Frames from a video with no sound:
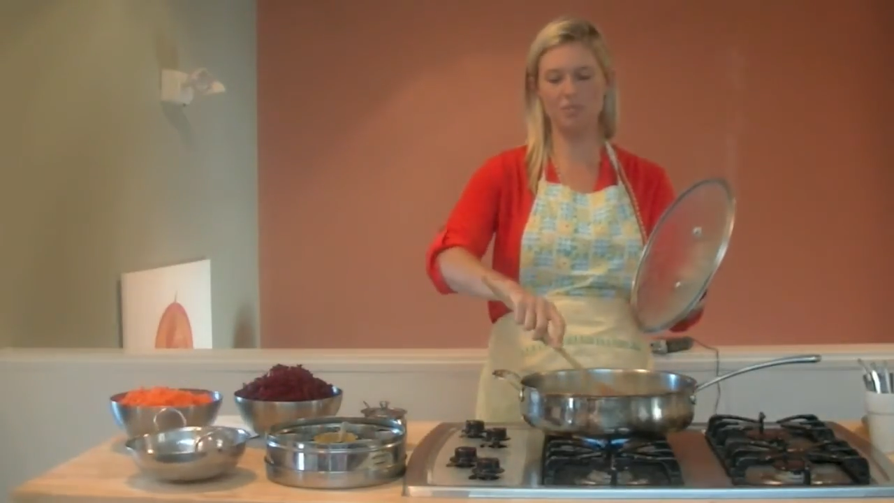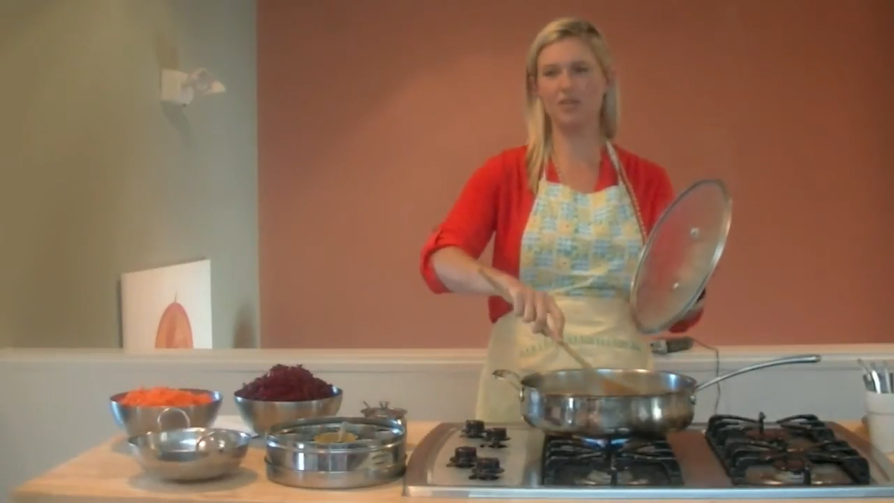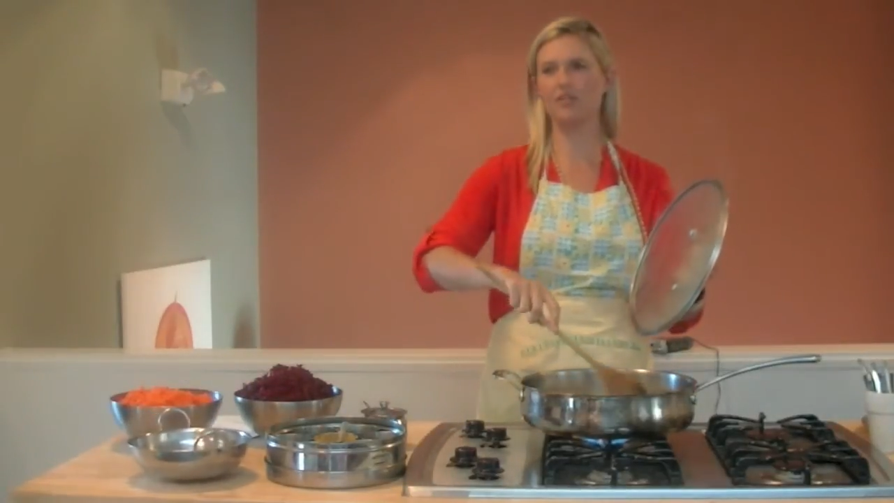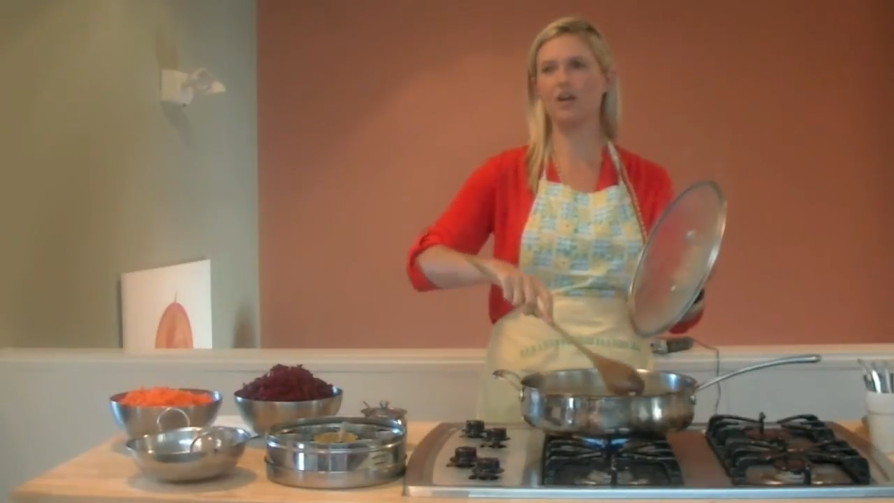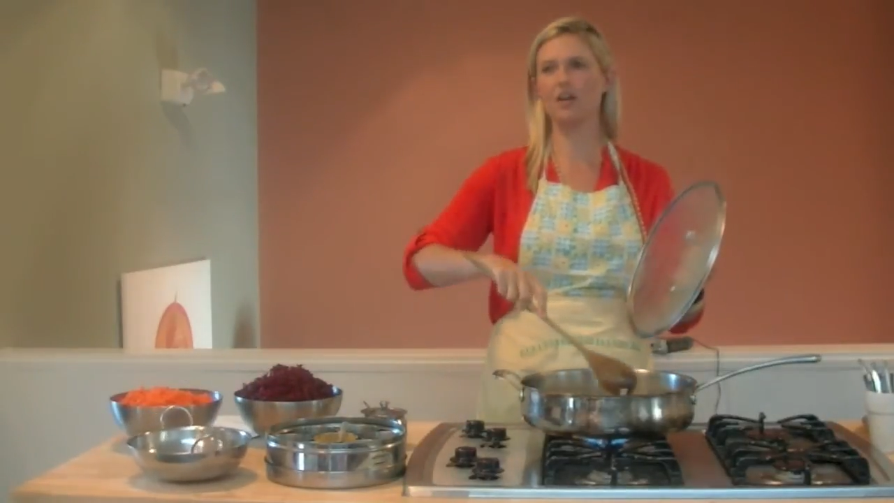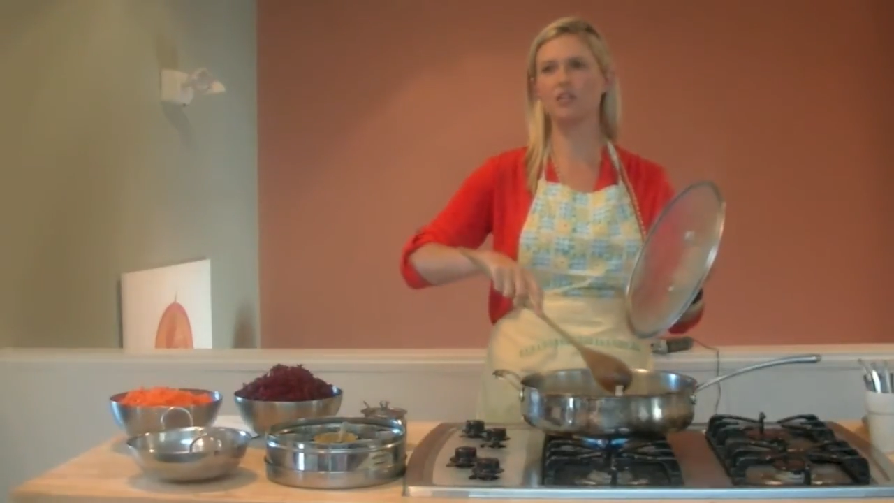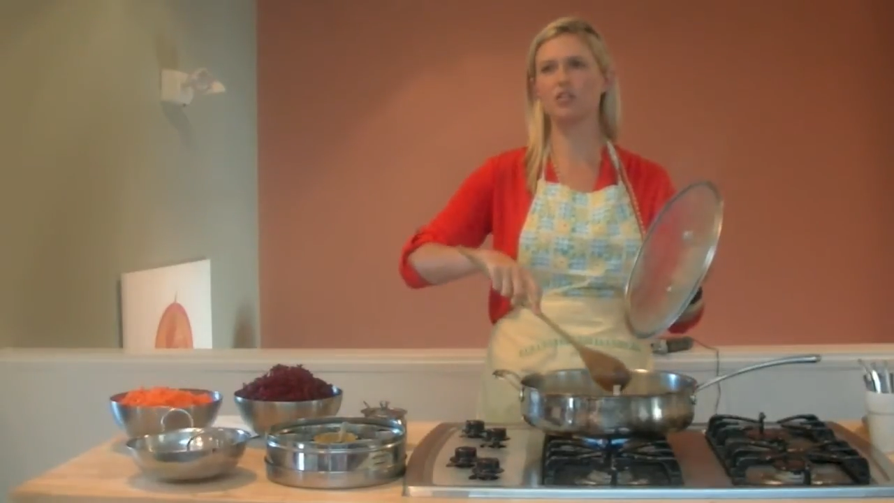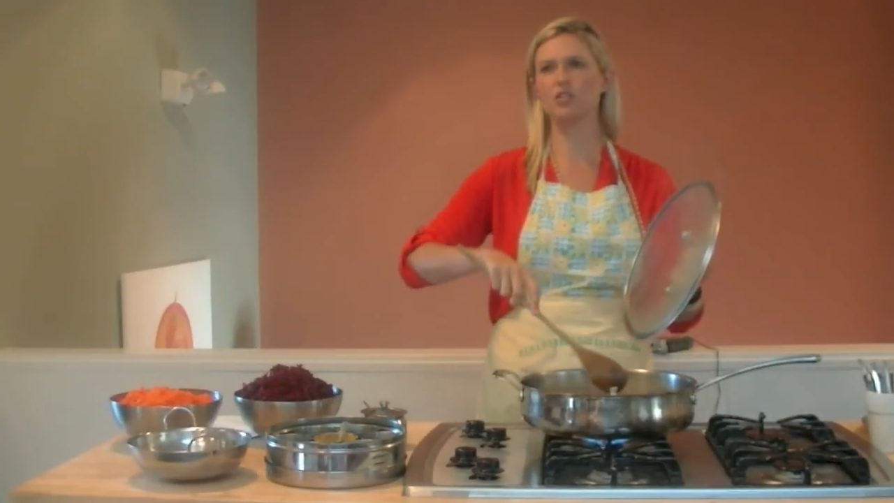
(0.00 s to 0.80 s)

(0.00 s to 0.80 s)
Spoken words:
but they're not